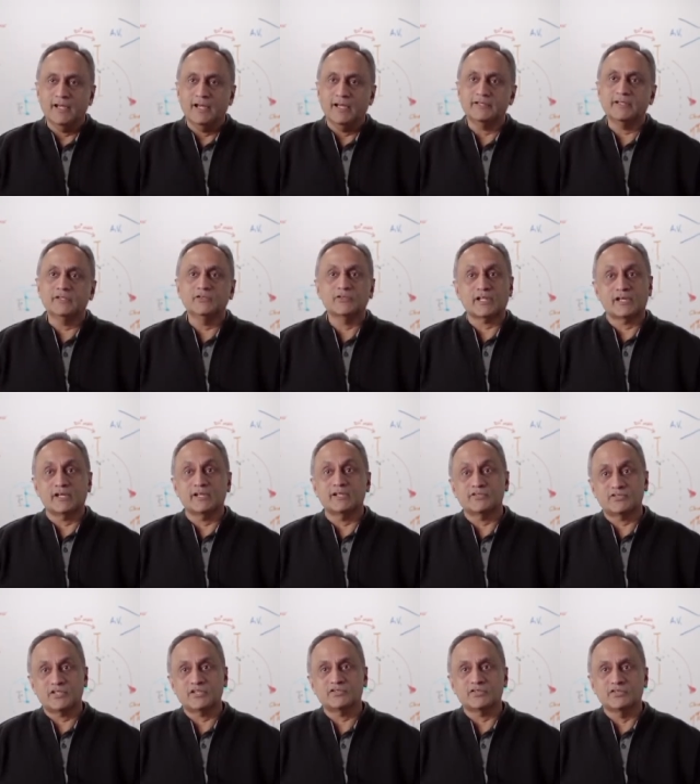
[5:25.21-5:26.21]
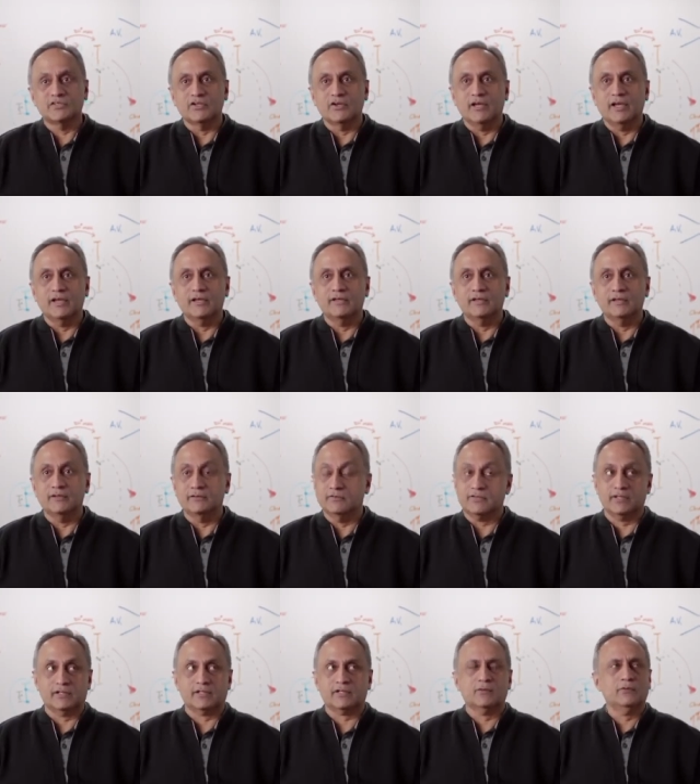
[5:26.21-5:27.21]
and then you get a disease in your head, and you're
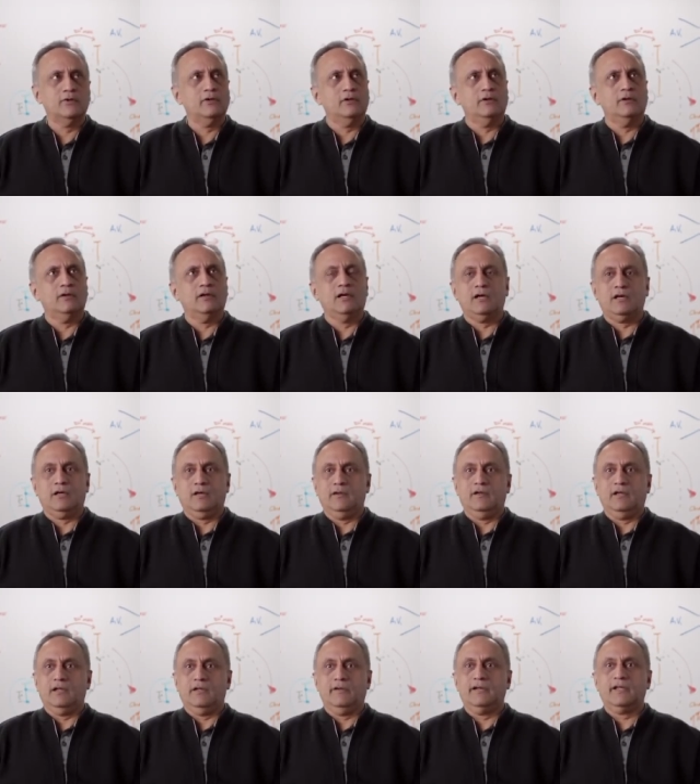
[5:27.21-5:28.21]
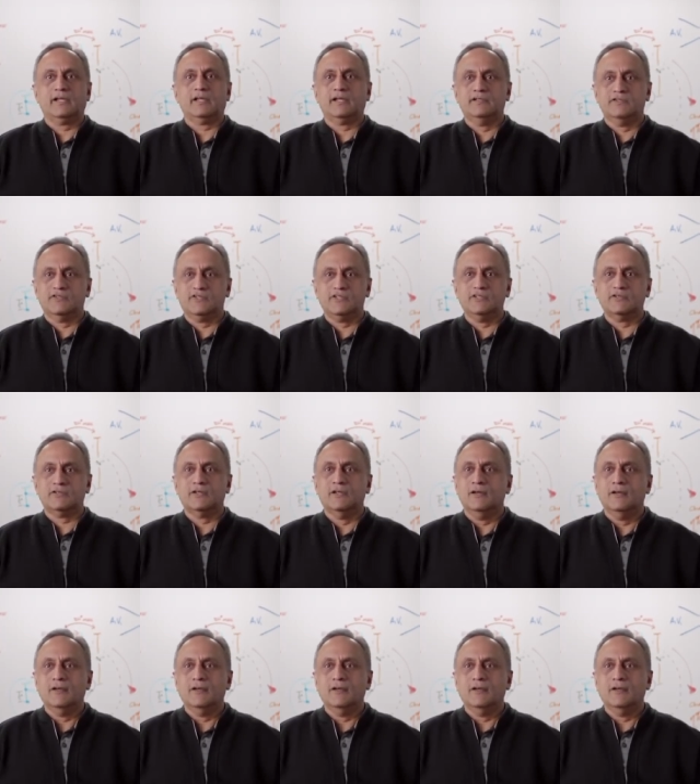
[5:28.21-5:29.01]
thinking, well, how did I get disease?